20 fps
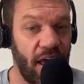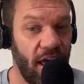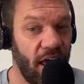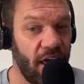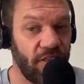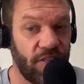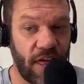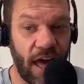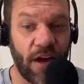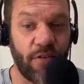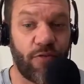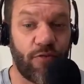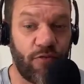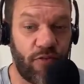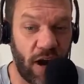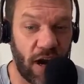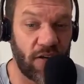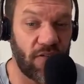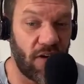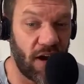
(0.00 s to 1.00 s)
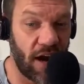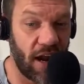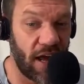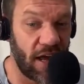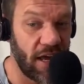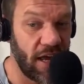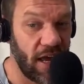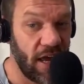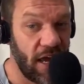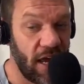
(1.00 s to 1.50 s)
That front
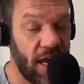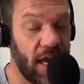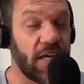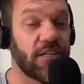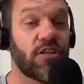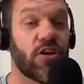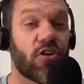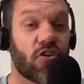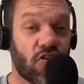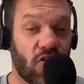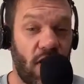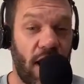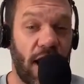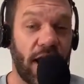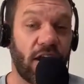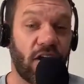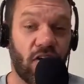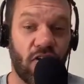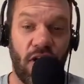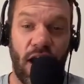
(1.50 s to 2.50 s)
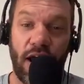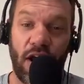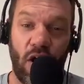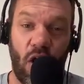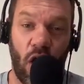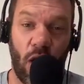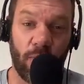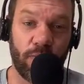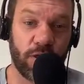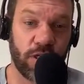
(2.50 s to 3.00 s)
runner is a great, great
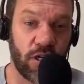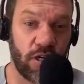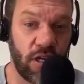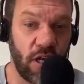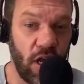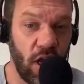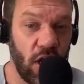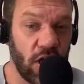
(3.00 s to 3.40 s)
option.